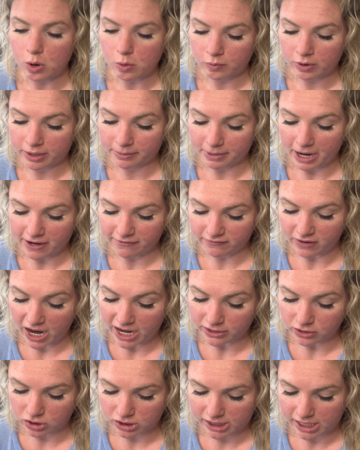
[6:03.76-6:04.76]
one of my
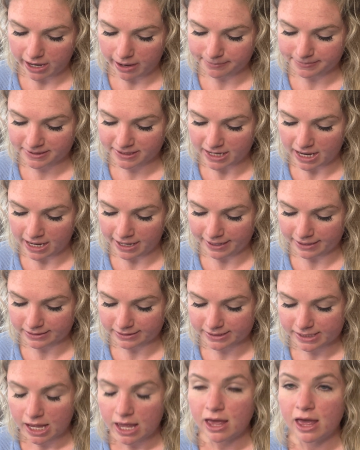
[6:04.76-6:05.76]
final tips,
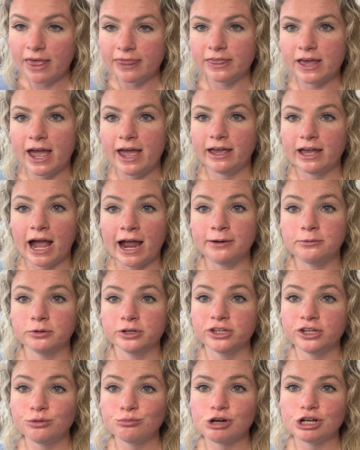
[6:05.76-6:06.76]
is that I
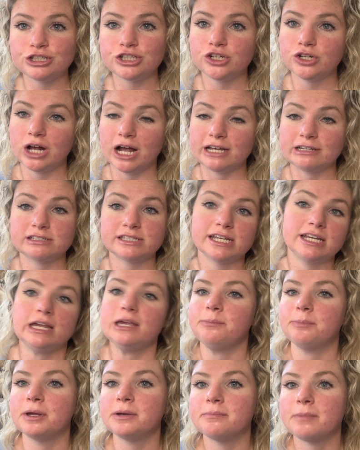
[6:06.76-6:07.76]
really want you guys to
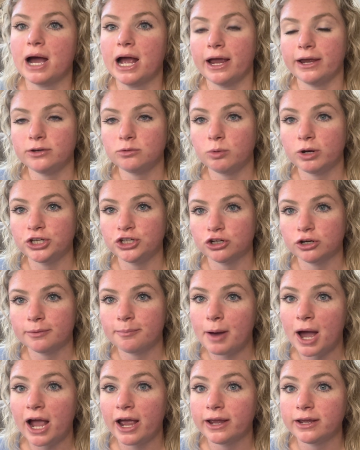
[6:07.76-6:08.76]
keep in mind when you're
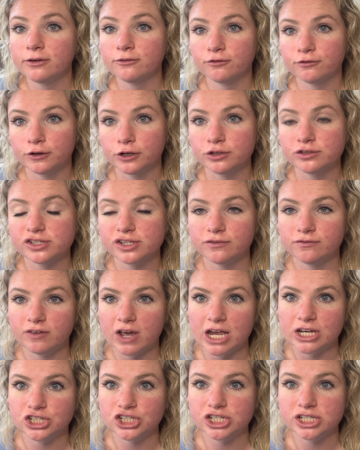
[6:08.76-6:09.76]
buying fruits and
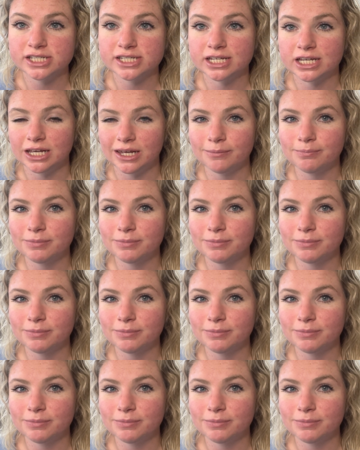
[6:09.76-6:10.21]
veggies, keep